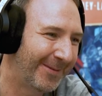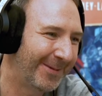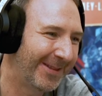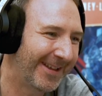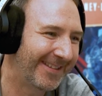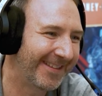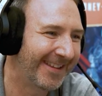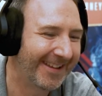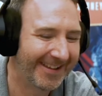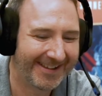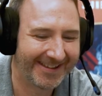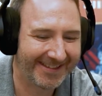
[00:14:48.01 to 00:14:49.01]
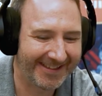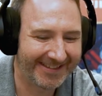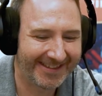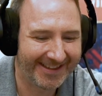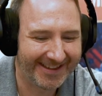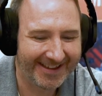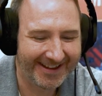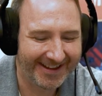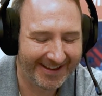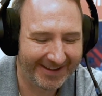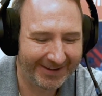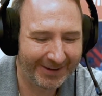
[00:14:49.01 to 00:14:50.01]
I mean that that
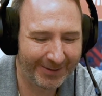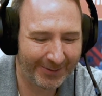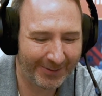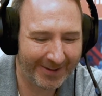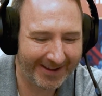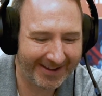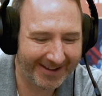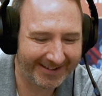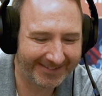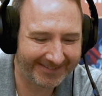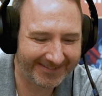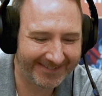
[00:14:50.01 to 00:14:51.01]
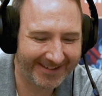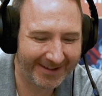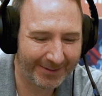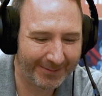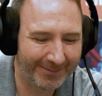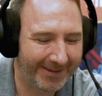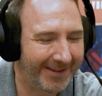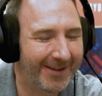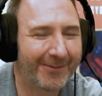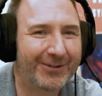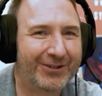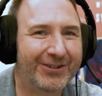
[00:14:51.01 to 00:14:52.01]
you know, I, I
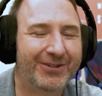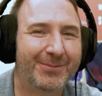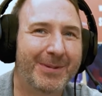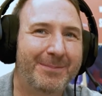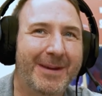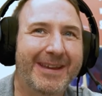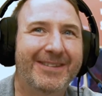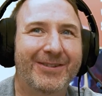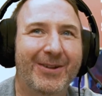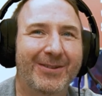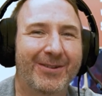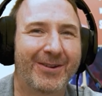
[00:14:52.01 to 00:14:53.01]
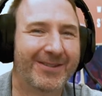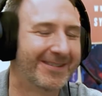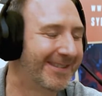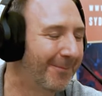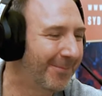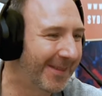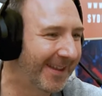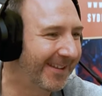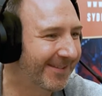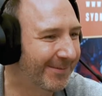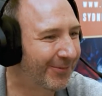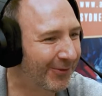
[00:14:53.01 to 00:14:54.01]
obviously should be based on on something,
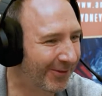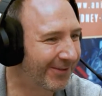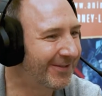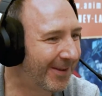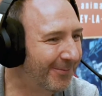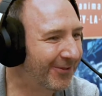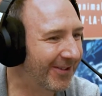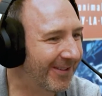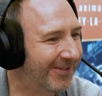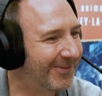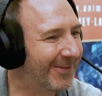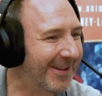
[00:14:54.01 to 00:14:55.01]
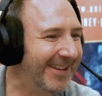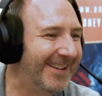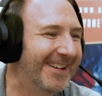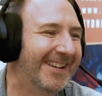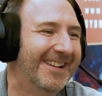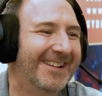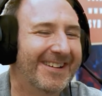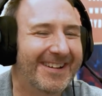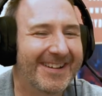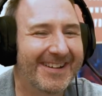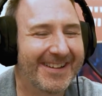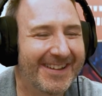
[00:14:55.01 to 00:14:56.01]
some sort of substance, right? Yes.
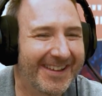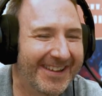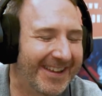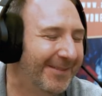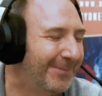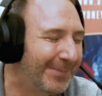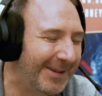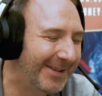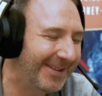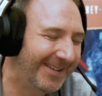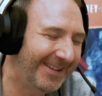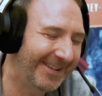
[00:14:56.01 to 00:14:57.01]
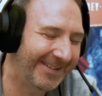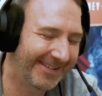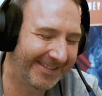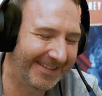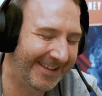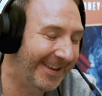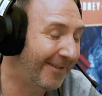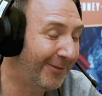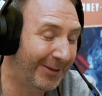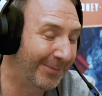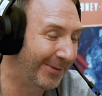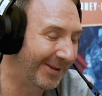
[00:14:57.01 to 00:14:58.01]
Uh, it, but
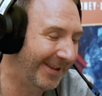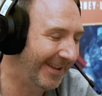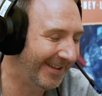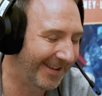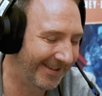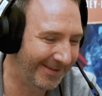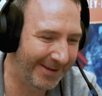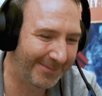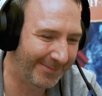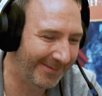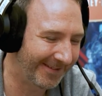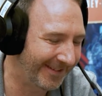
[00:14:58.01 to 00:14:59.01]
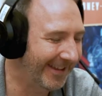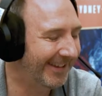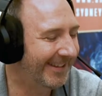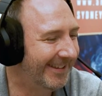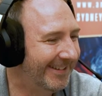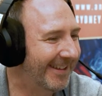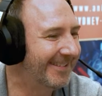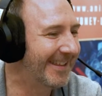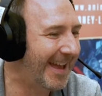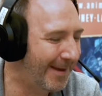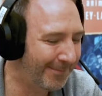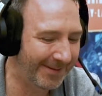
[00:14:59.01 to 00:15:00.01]
inevitably, it, it, it, likely does
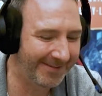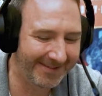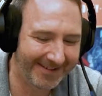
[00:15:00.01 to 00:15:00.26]
happen.